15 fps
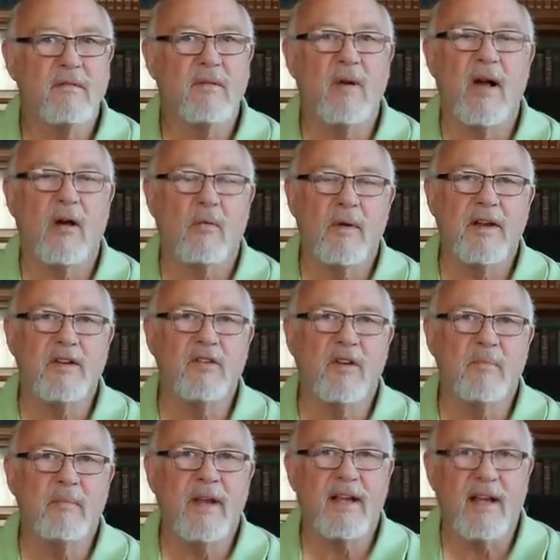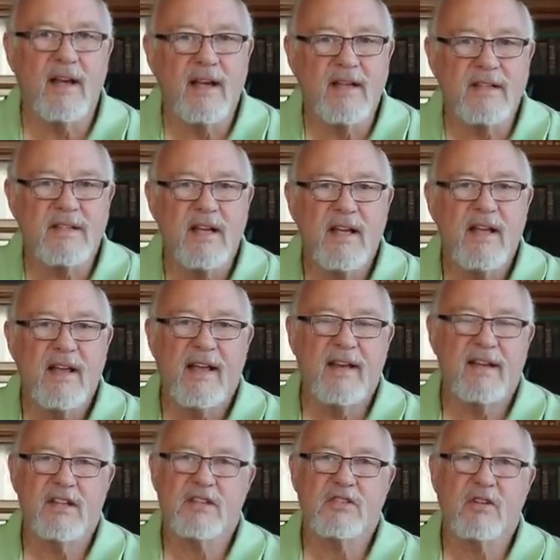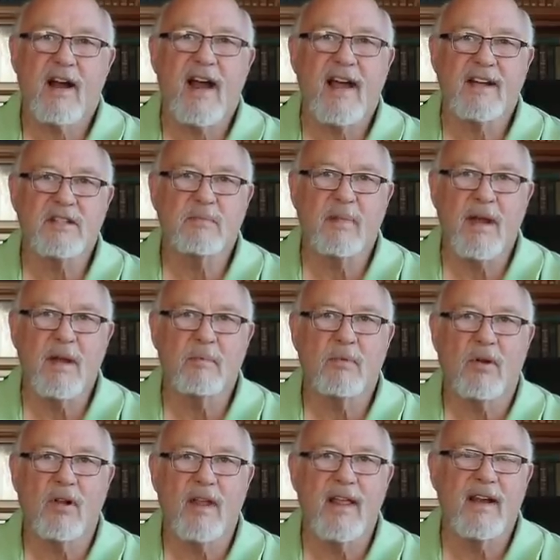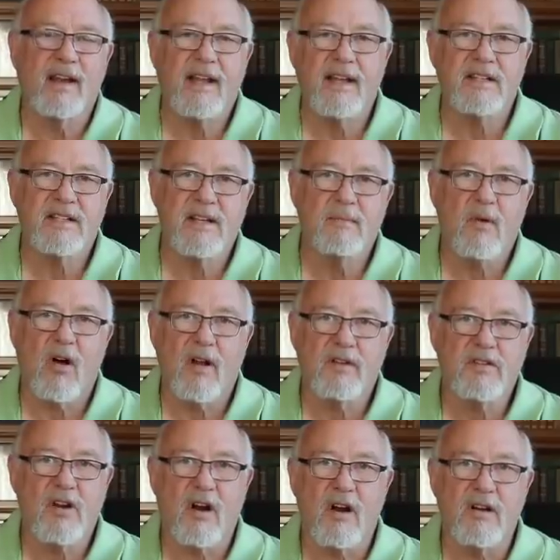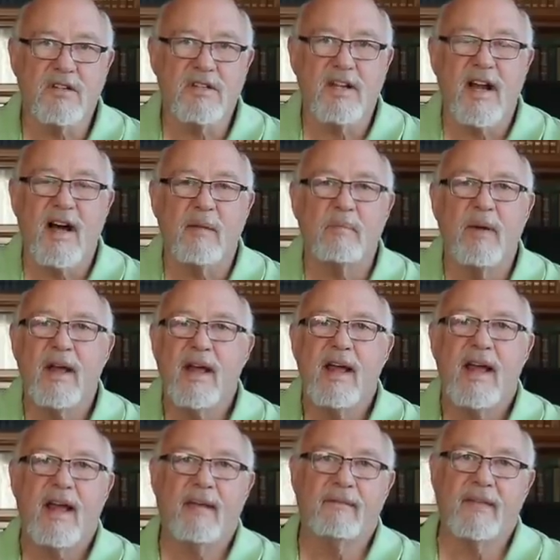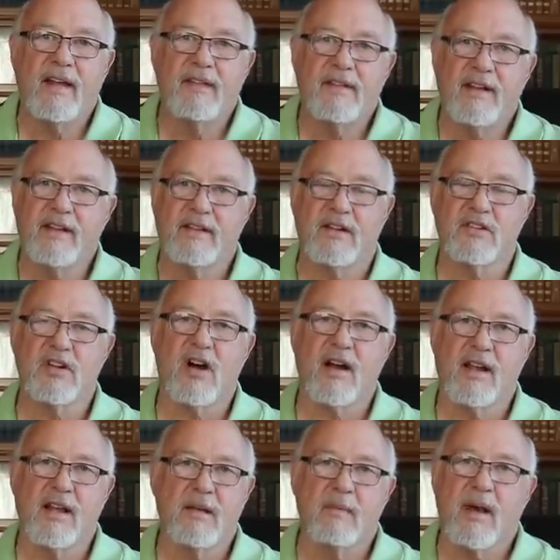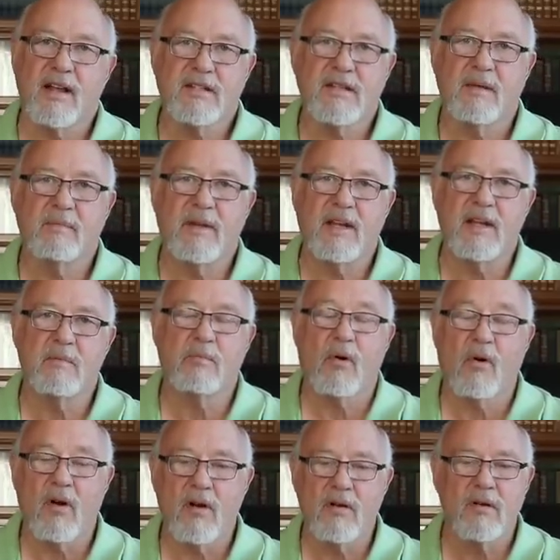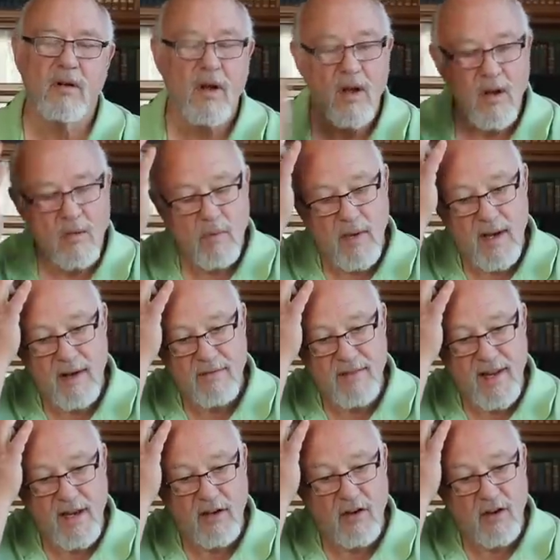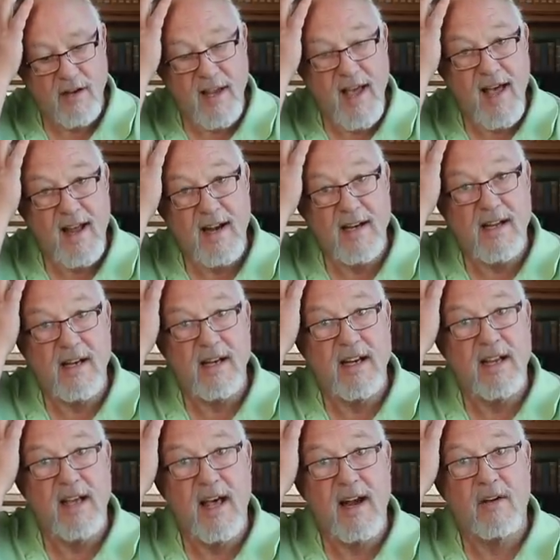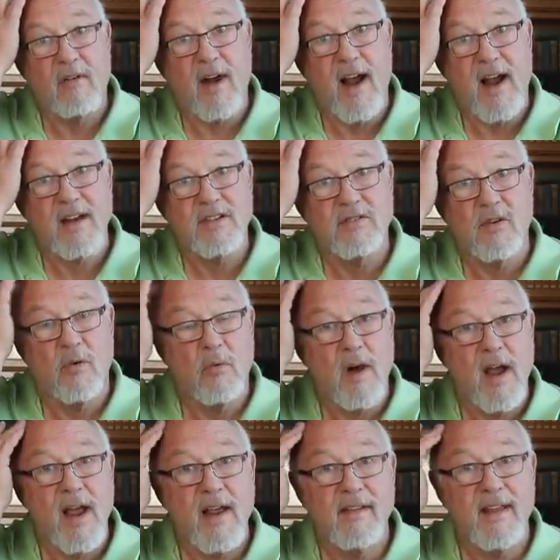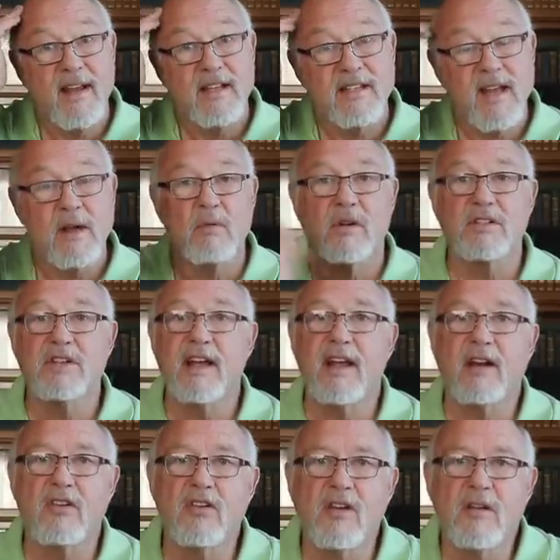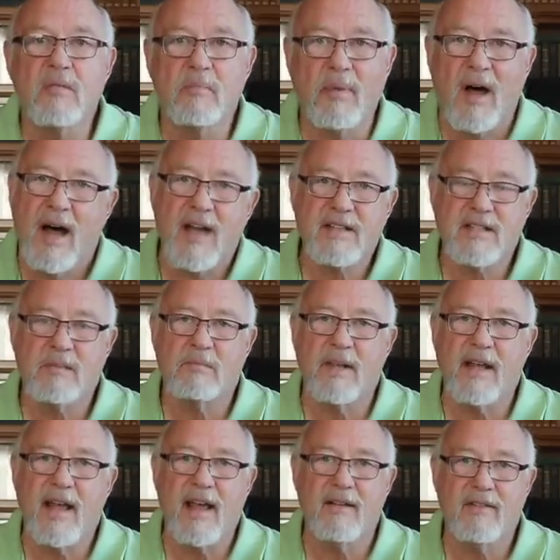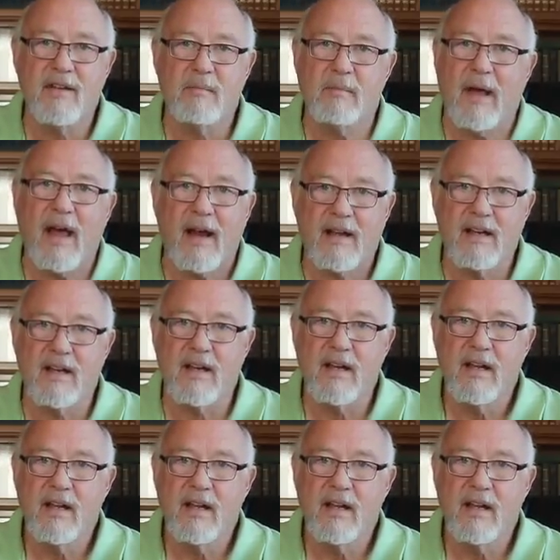Well, we do it because it distracts people and it gets them all charged up, and they think they're talking about something important, when if they look at it in any kind of rational way, they say, well, gee, it couldn't possibly have impacted.